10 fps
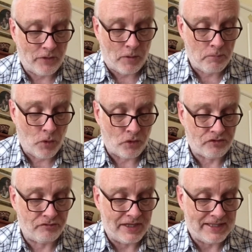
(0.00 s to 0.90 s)
bought
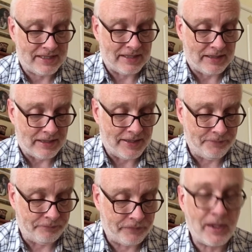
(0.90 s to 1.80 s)
recently
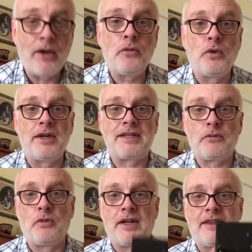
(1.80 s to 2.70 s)
was
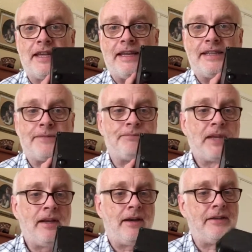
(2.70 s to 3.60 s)
one of these,
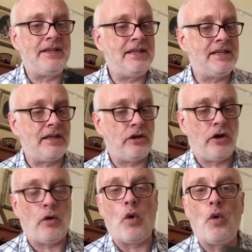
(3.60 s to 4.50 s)
and this is an
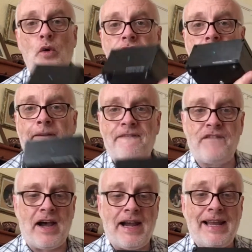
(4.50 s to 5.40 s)

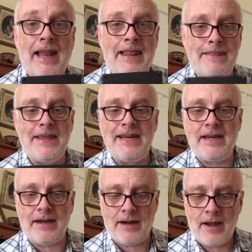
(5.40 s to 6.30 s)
audiophile
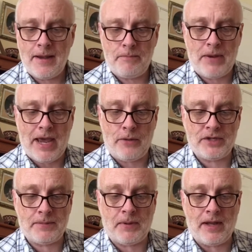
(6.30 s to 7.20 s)
linear power
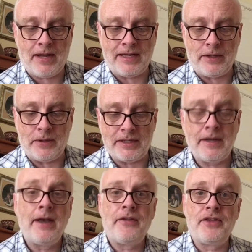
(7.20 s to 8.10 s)
supply unit
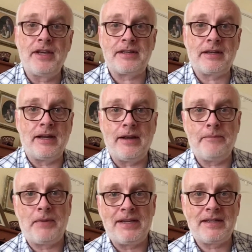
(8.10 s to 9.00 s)
that
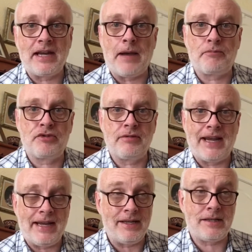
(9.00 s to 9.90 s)
basically
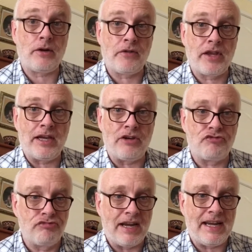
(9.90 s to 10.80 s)
upgrades the
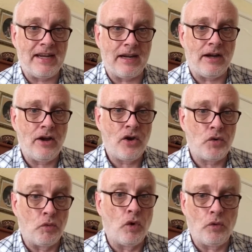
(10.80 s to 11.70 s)
Rega
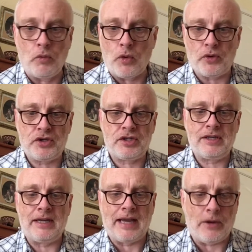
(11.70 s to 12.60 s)
wall warts
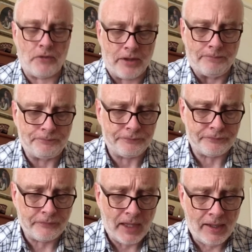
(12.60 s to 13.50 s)
you get with them,
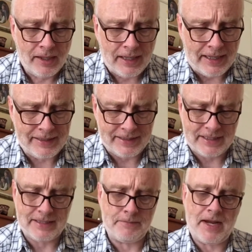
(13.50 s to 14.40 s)
and
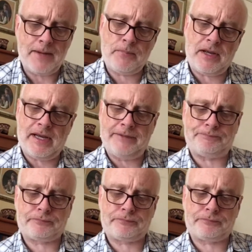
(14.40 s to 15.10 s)
it's made by